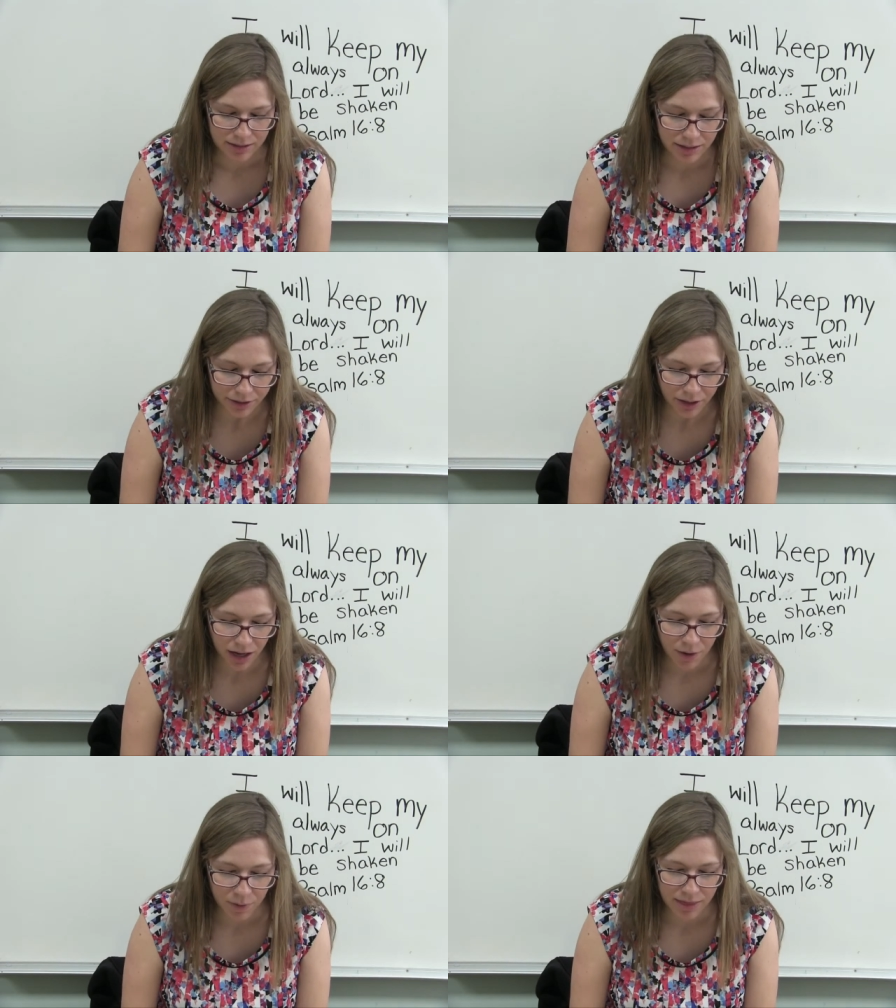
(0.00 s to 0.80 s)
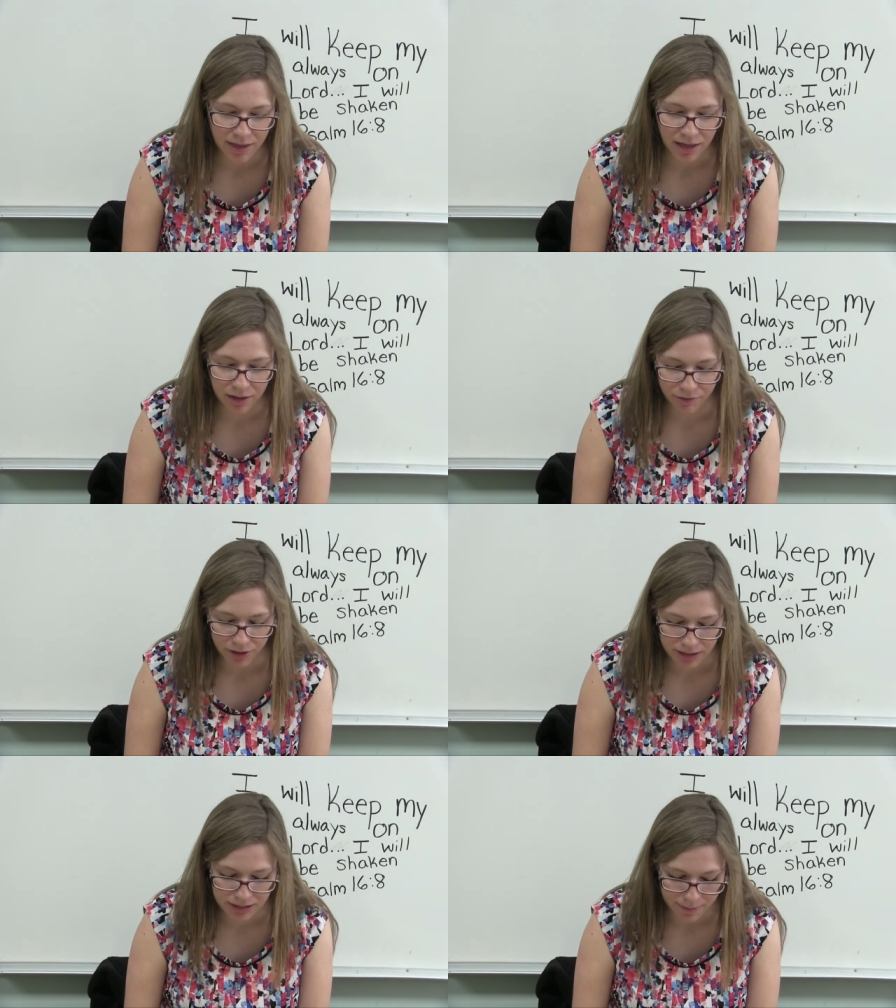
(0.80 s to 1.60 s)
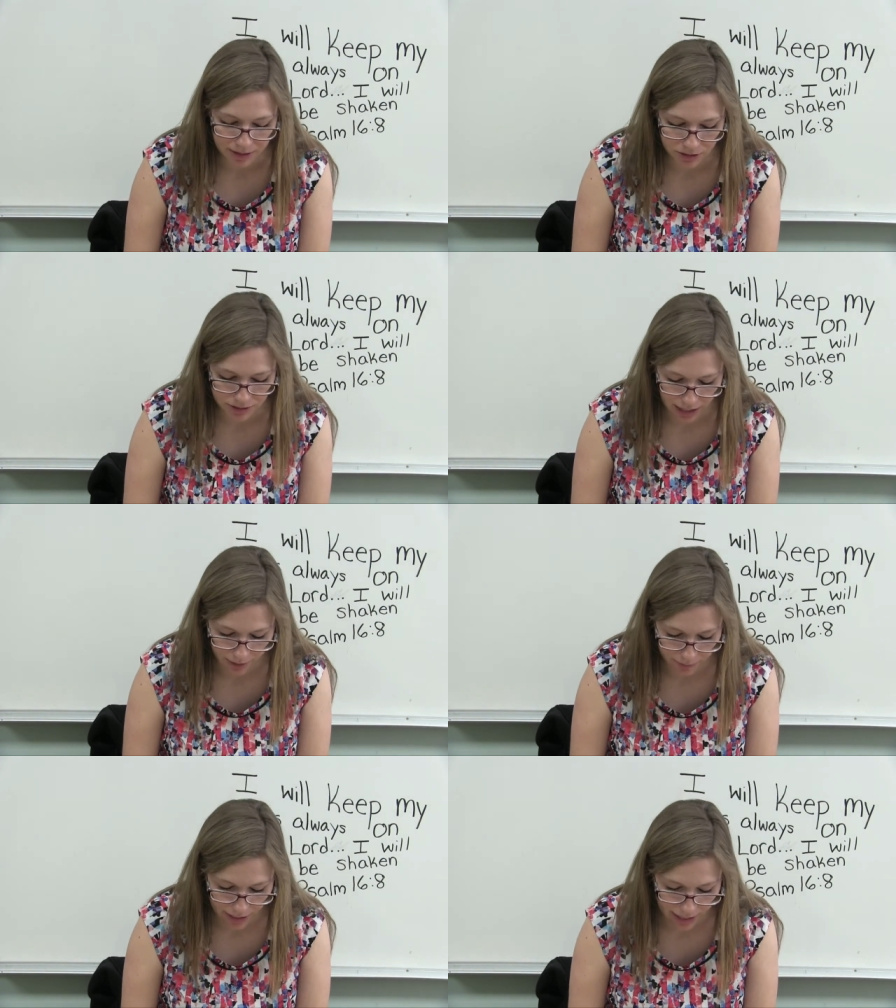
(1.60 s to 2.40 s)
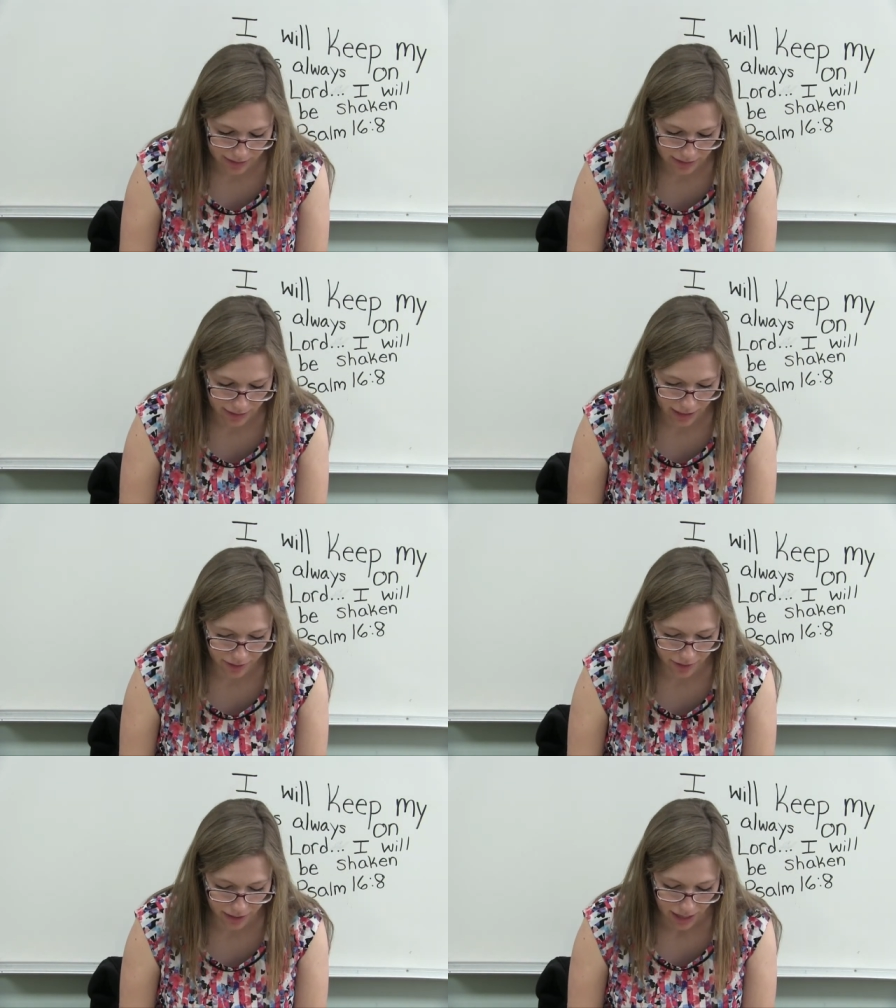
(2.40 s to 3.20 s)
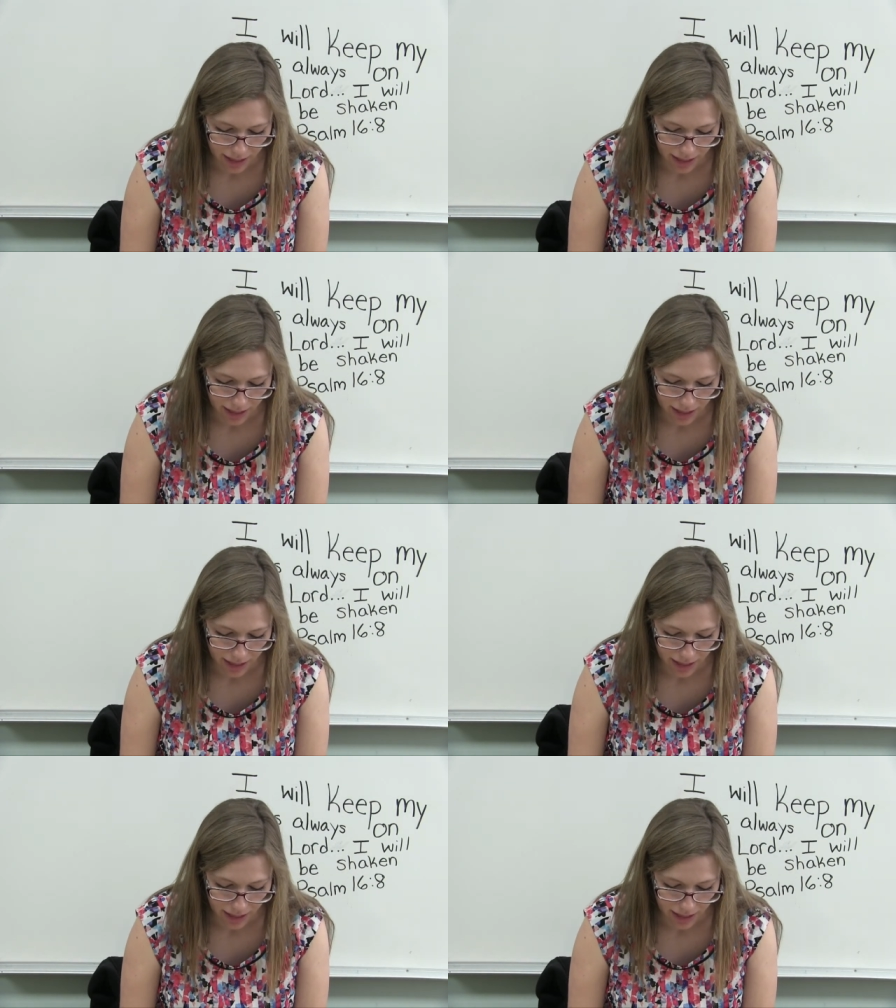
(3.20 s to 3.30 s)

dear God, we thank you for this special time we had together.